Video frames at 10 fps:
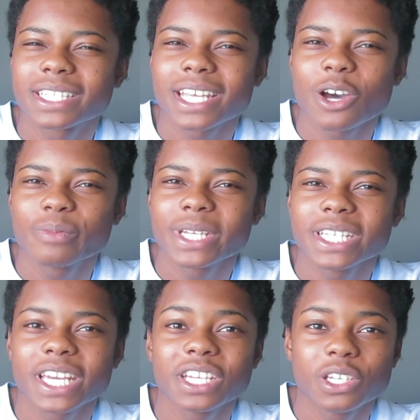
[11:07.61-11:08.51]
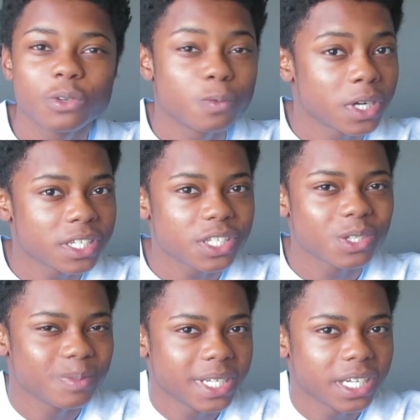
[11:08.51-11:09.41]
tell me that you want
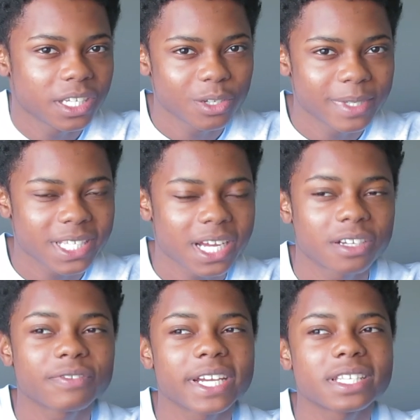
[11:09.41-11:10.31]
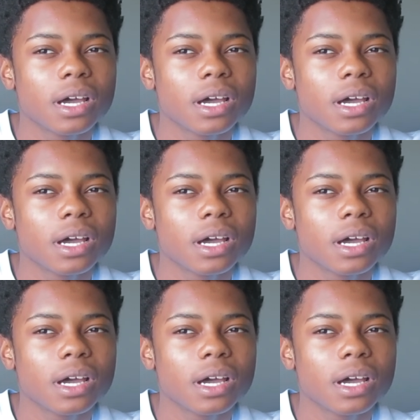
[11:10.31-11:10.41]
to be a human sacrifice.